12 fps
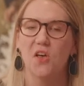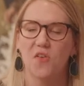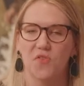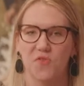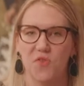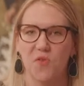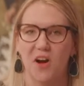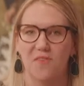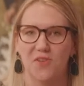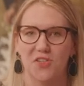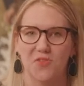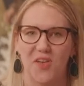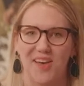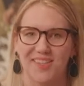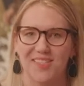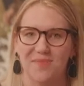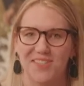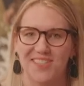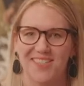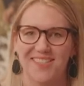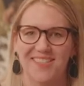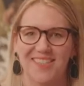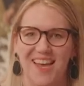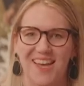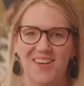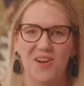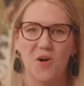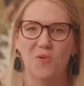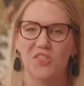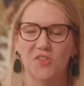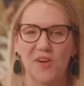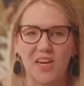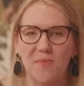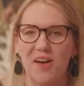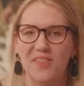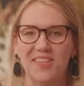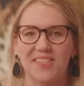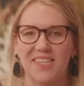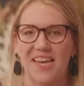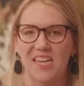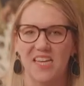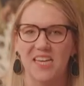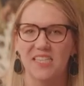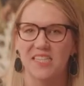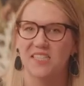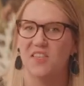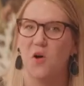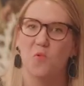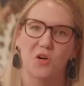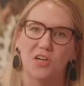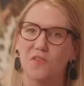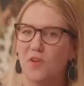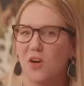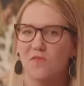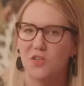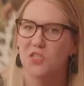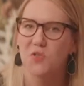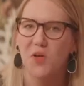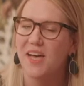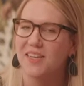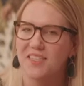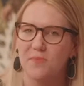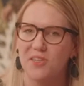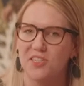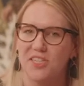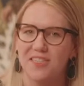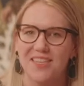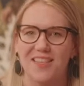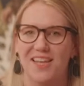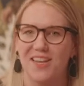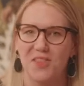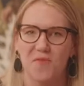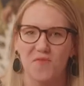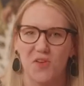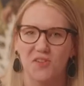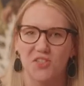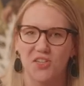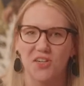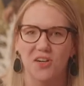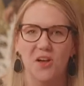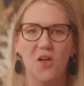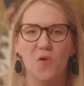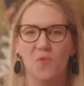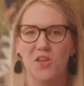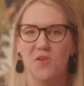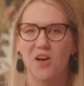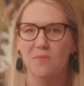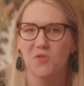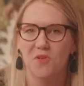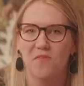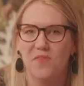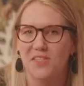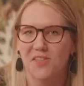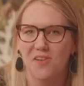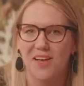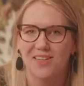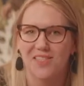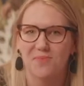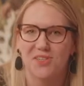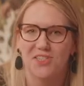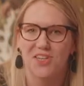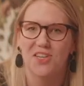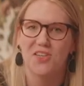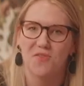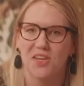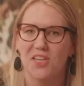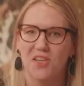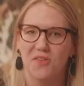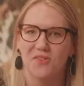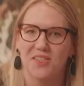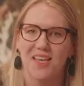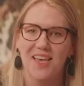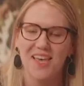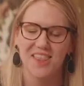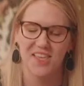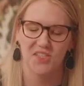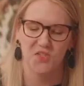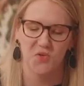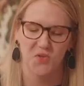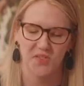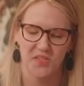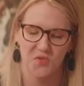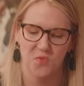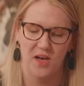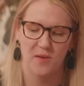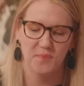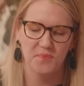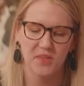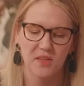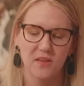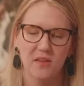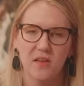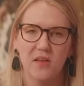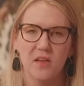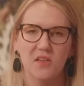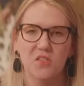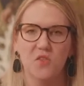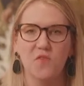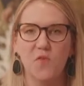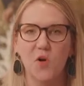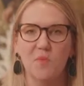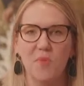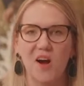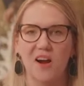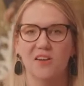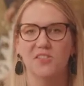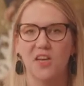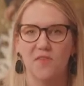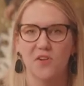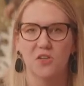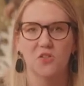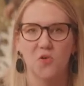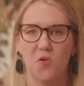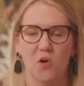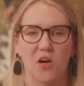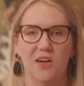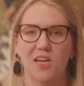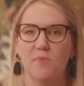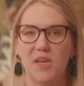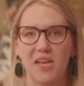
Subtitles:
through our virtual exhibitions. And what's great about these techniques is they'll work for our virtual exhibitions, and then in the future, when you come to a physical exhibition, you can use these tools as well. So the 4 parts of your tour are going to be